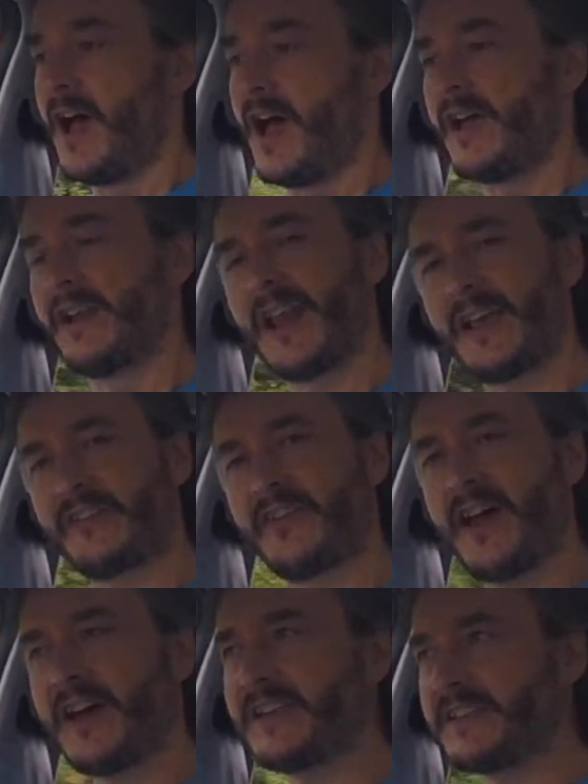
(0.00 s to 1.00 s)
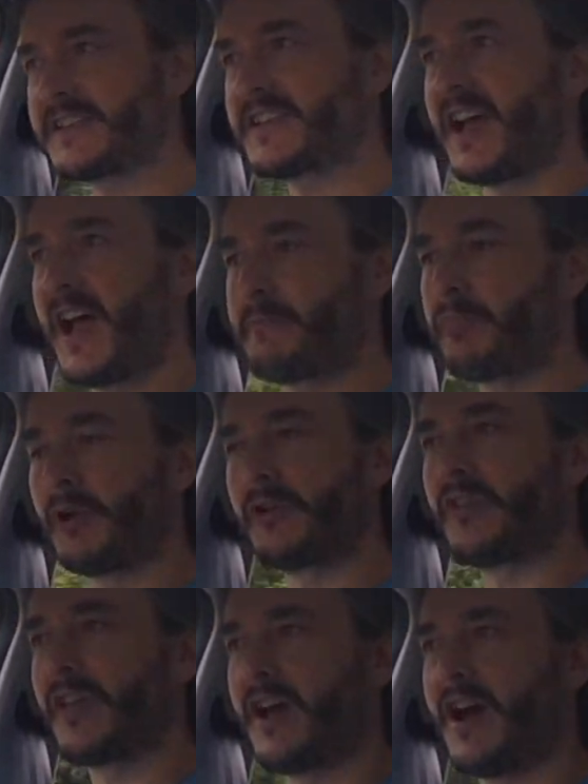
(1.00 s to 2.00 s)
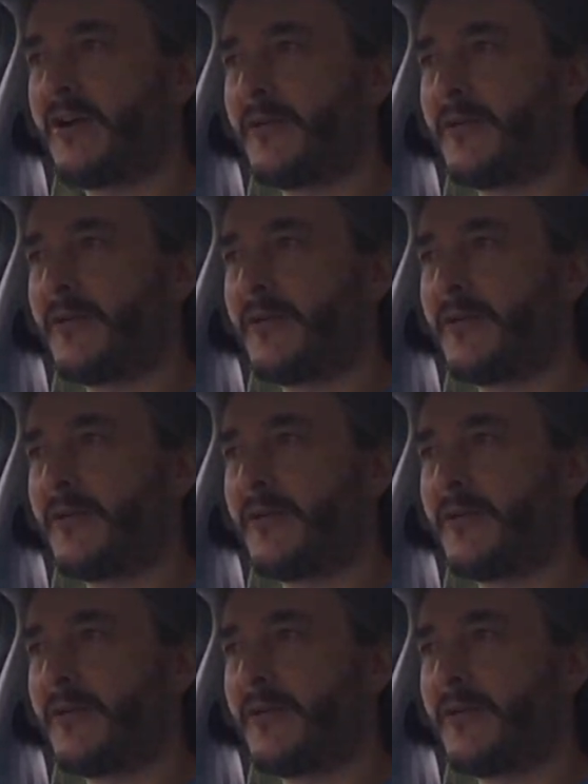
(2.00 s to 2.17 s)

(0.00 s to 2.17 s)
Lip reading: Last night I plugged the car